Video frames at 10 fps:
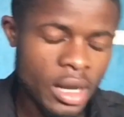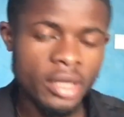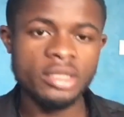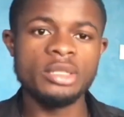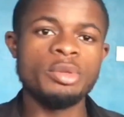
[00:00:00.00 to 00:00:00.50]

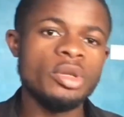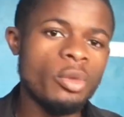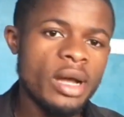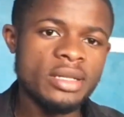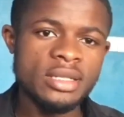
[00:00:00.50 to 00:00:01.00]
It's been a
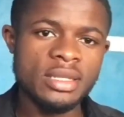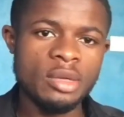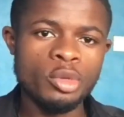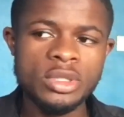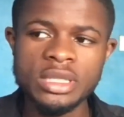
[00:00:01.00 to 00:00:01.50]
while since I
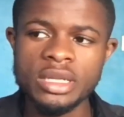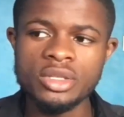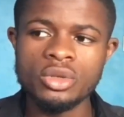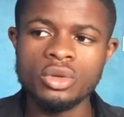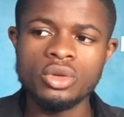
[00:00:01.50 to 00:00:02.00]
posted.
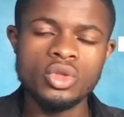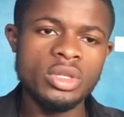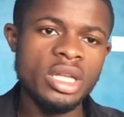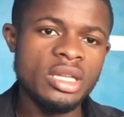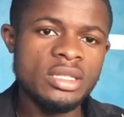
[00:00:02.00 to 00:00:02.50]
So
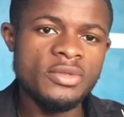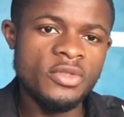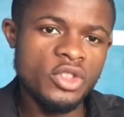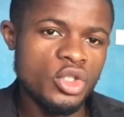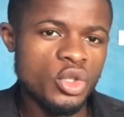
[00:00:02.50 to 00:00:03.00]

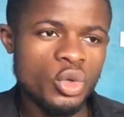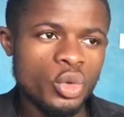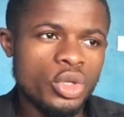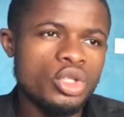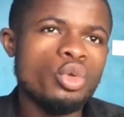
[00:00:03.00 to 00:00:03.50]
today's
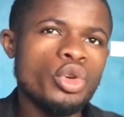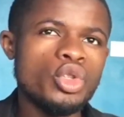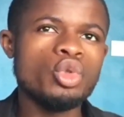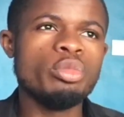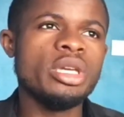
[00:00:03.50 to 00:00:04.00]
video is
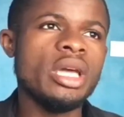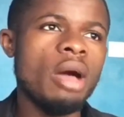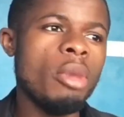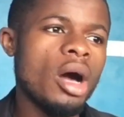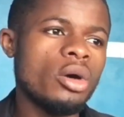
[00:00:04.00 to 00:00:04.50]
going to be
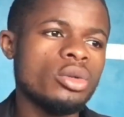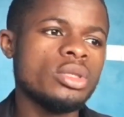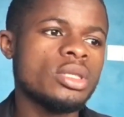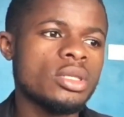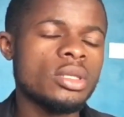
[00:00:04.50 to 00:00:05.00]

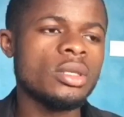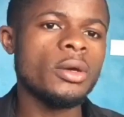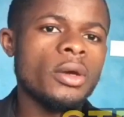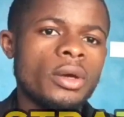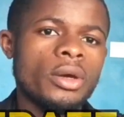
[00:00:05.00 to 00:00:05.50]
about
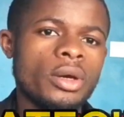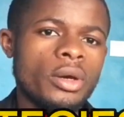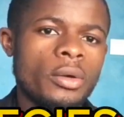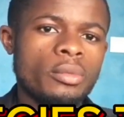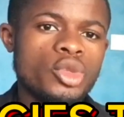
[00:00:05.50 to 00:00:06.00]

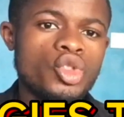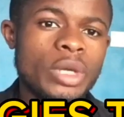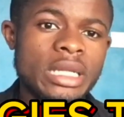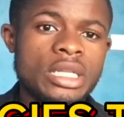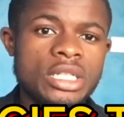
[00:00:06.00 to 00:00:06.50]

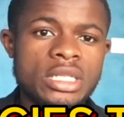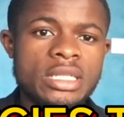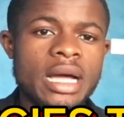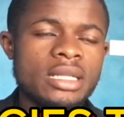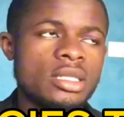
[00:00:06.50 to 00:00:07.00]

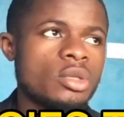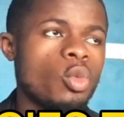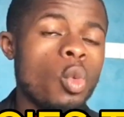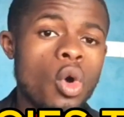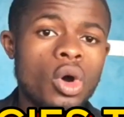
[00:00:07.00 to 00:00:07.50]
strategies that
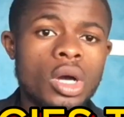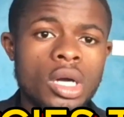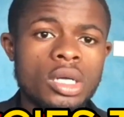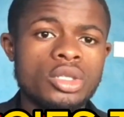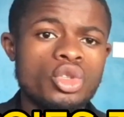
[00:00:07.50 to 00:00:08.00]

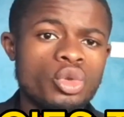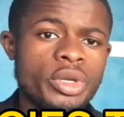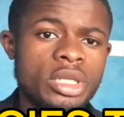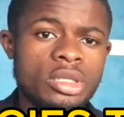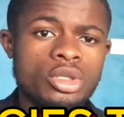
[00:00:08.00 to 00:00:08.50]
work
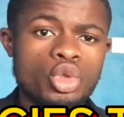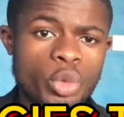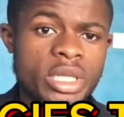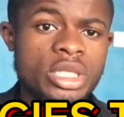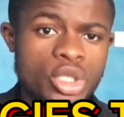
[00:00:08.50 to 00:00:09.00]
during
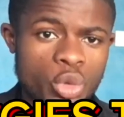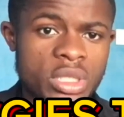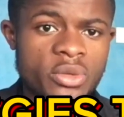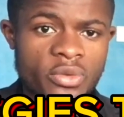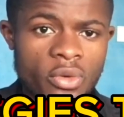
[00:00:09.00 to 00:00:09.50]

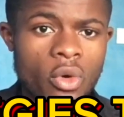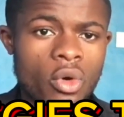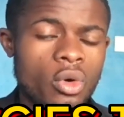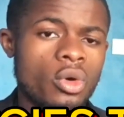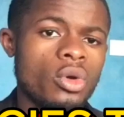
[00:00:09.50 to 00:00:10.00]

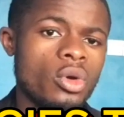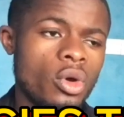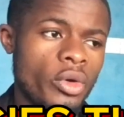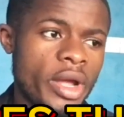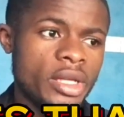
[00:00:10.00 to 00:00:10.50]
2024.
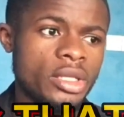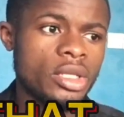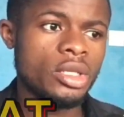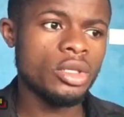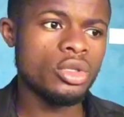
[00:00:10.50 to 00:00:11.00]
All
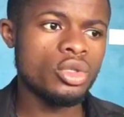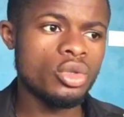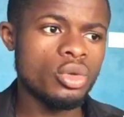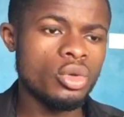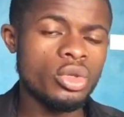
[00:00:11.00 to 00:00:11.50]
right.
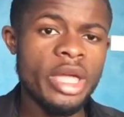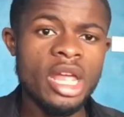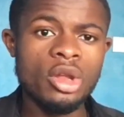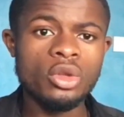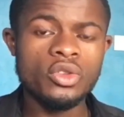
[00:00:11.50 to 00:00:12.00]
So
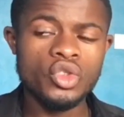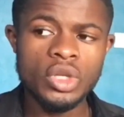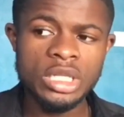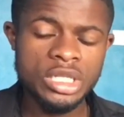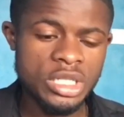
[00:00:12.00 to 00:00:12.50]
there are a lot of
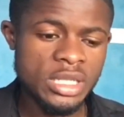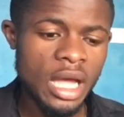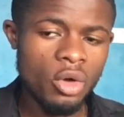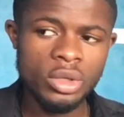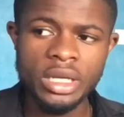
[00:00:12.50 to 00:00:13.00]
strategies
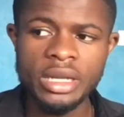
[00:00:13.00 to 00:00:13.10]
out there